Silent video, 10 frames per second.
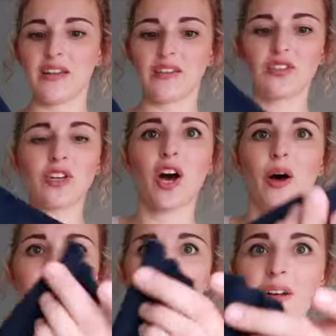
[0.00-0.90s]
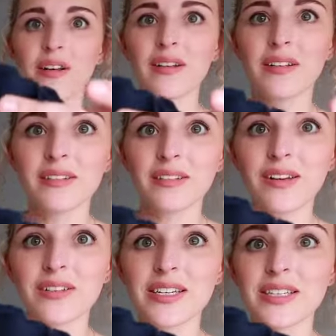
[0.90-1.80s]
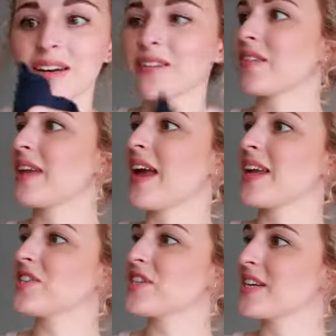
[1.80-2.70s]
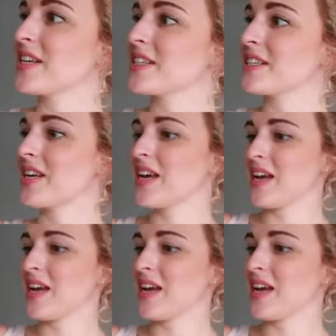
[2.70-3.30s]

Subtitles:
The top, so detailed on the edges.